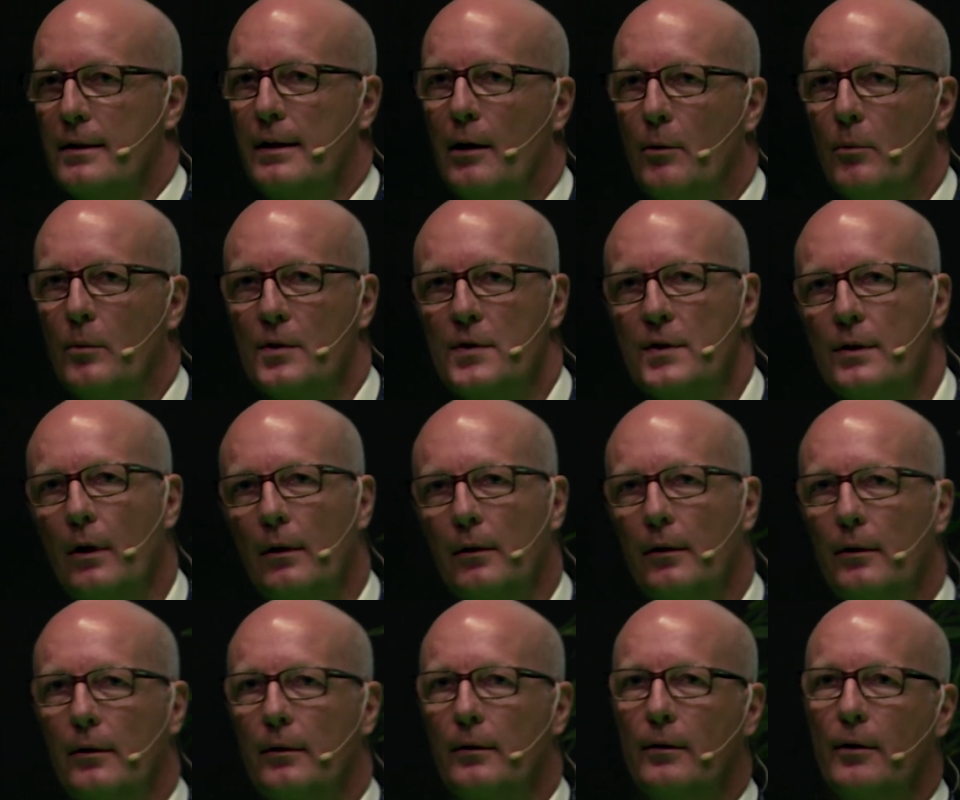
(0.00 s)
that was
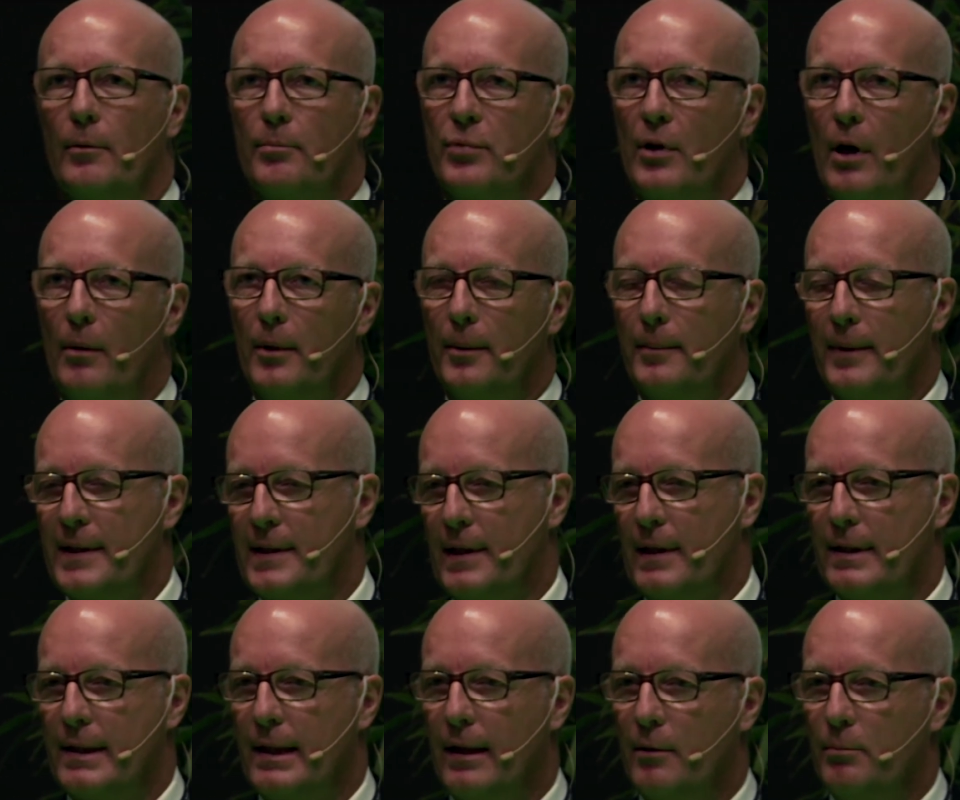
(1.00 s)
not the problem. As I
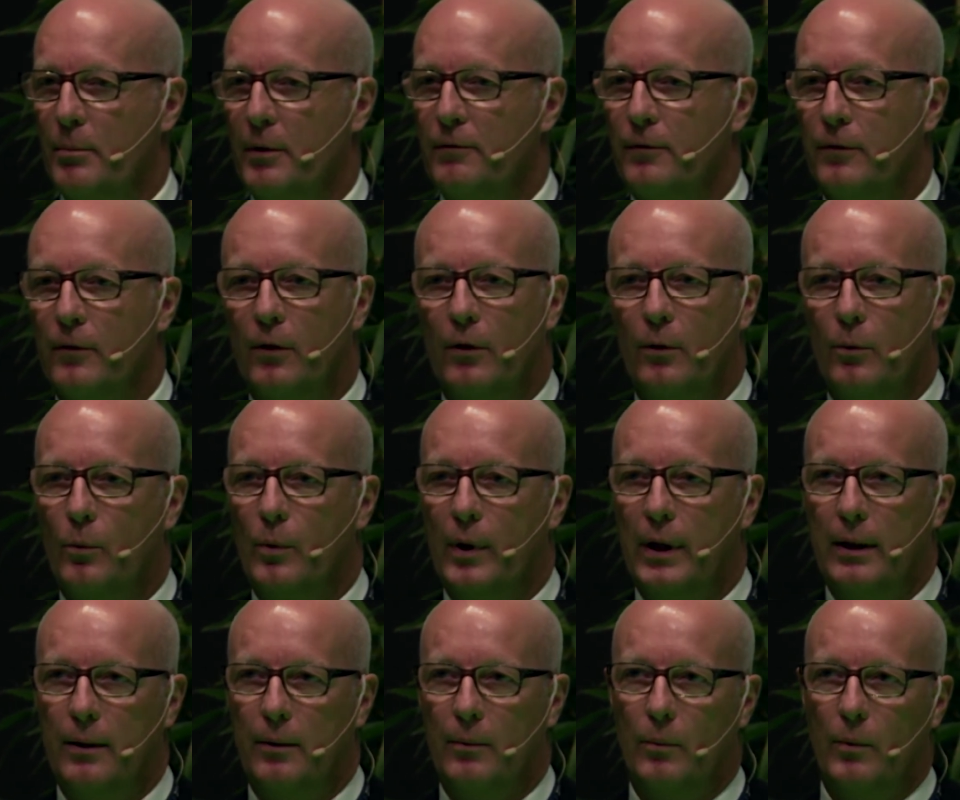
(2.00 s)
said before,
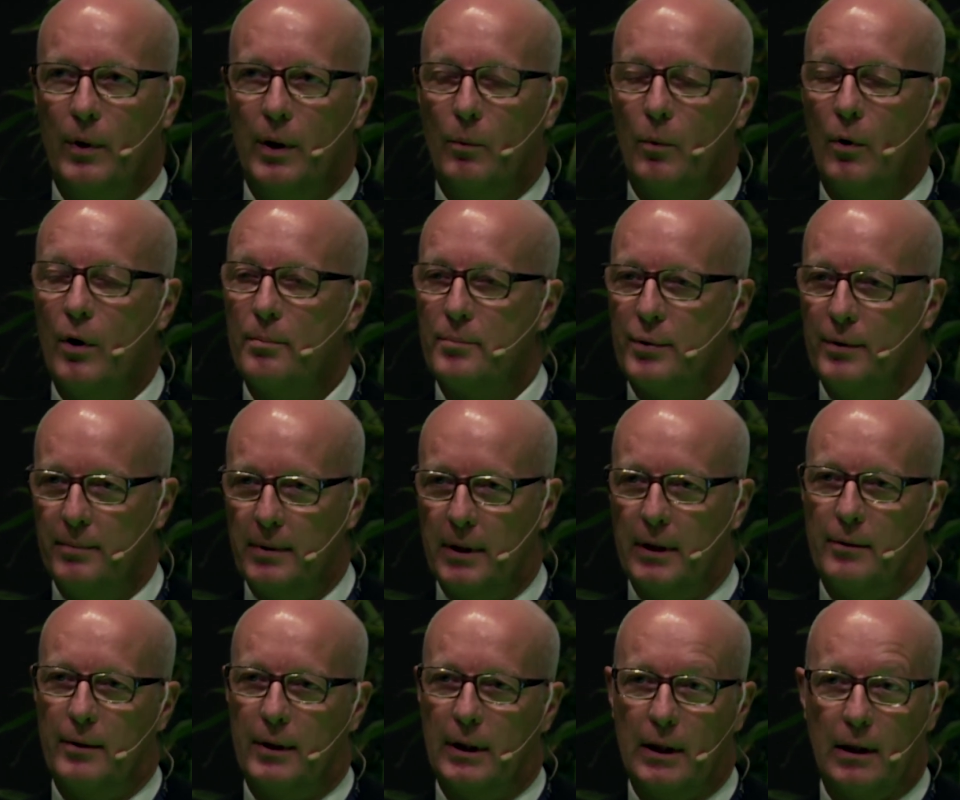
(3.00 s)
we we were
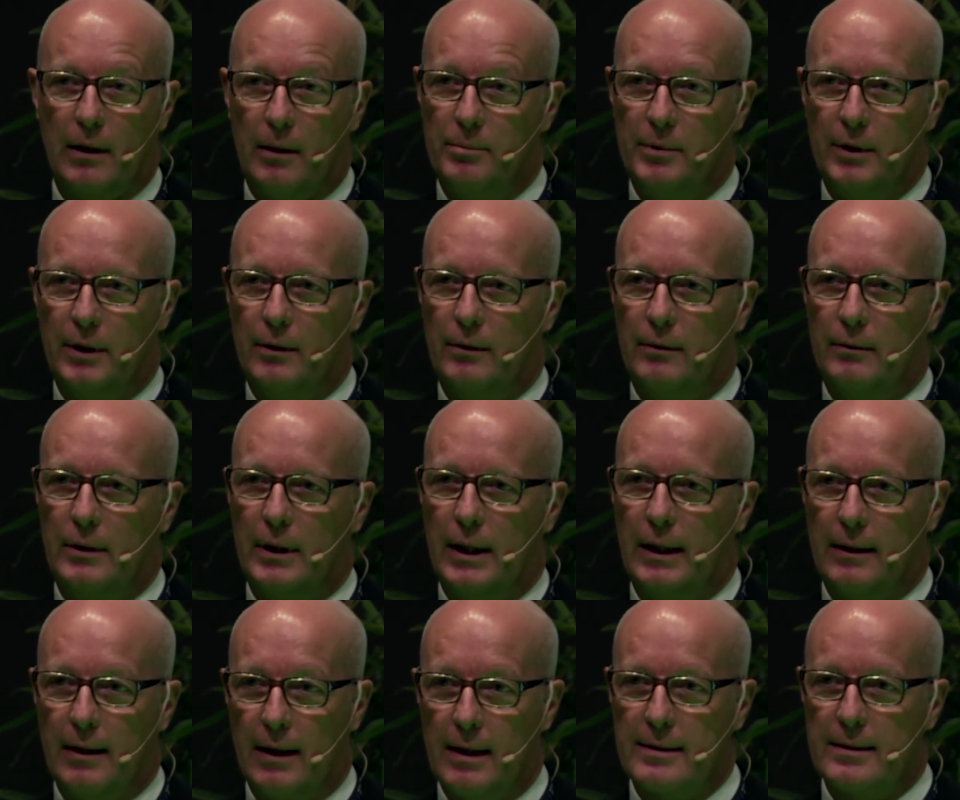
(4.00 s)
preparing an IPO
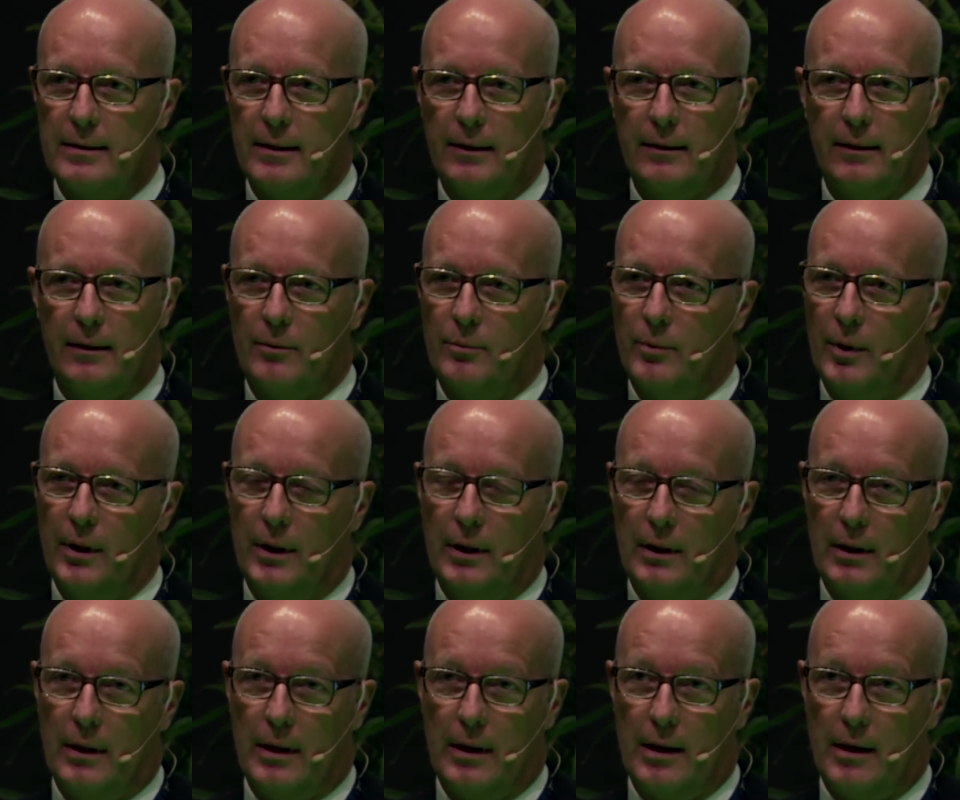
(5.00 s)
at Nasdaq, and
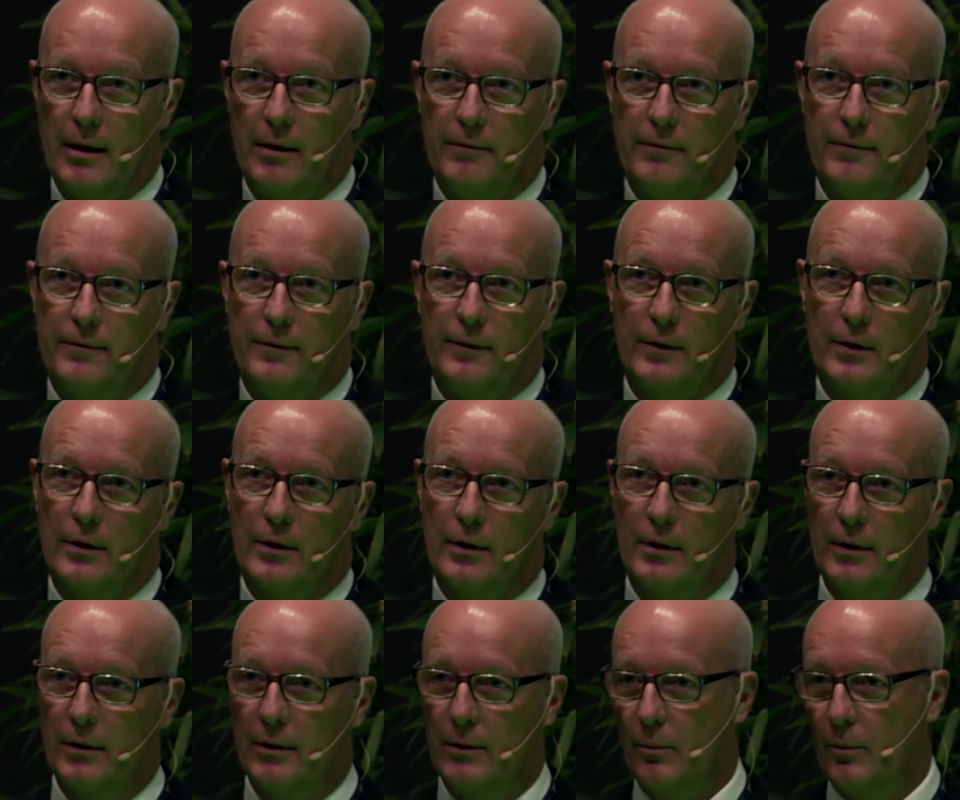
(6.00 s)
we have uh,